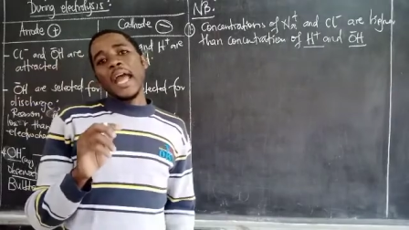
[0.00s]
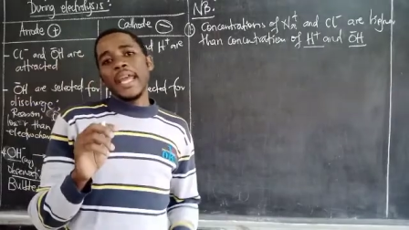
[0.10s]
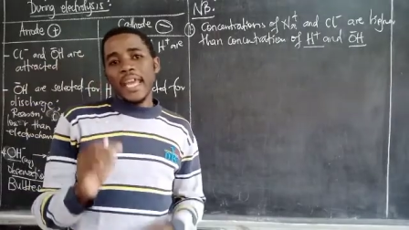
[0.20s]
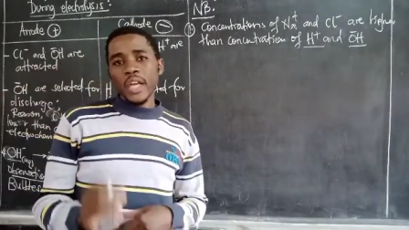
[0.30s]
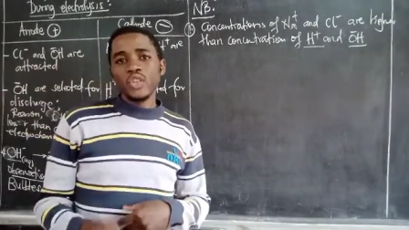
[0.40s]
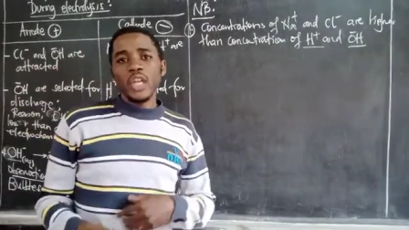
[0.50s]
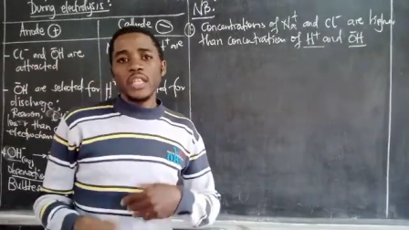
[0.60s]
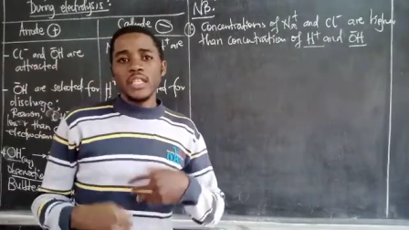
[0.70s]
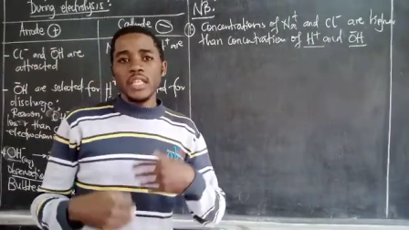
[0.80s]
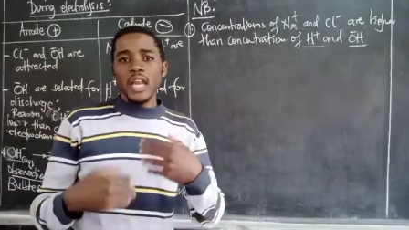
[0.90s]
an
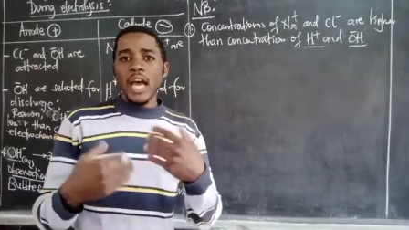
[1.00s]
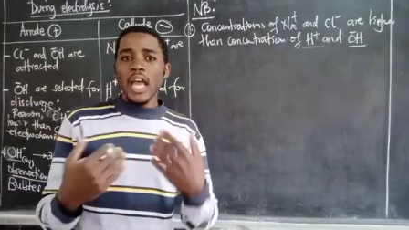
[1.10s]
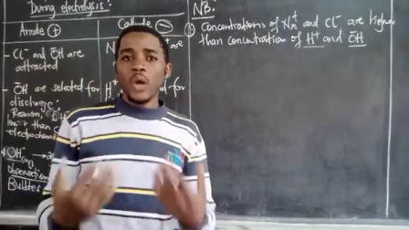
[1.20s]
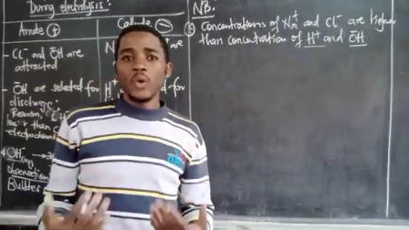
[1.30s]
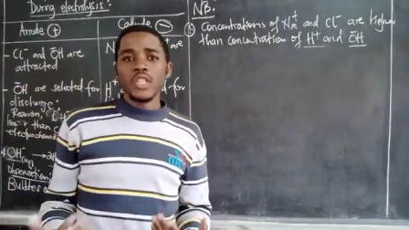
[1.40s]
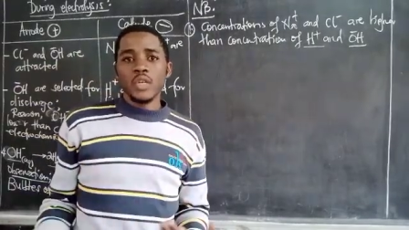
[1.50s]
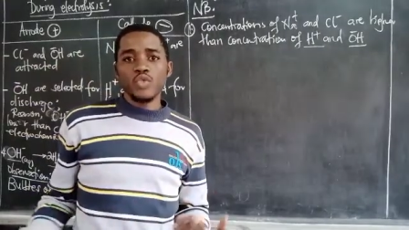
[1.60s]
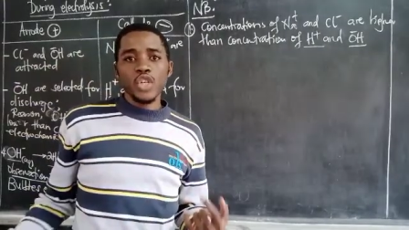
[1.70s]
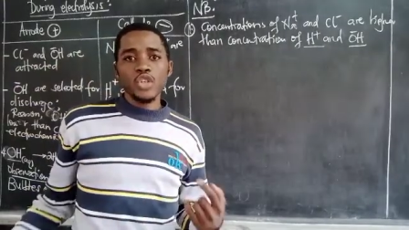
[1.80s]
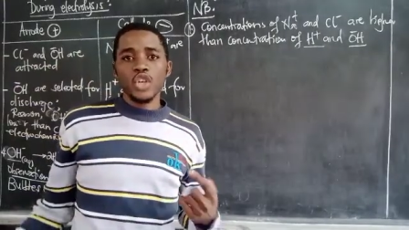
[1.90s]
electrolyte is in higher
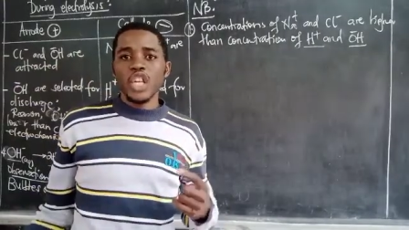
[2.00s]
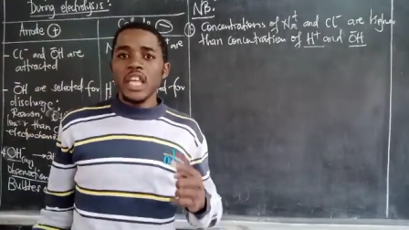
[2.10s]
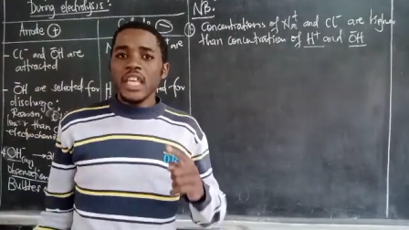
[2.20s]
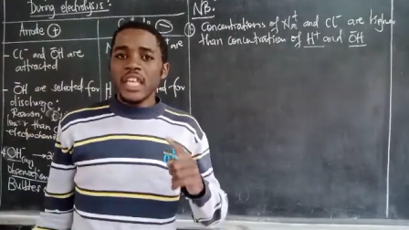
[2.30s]
concentration,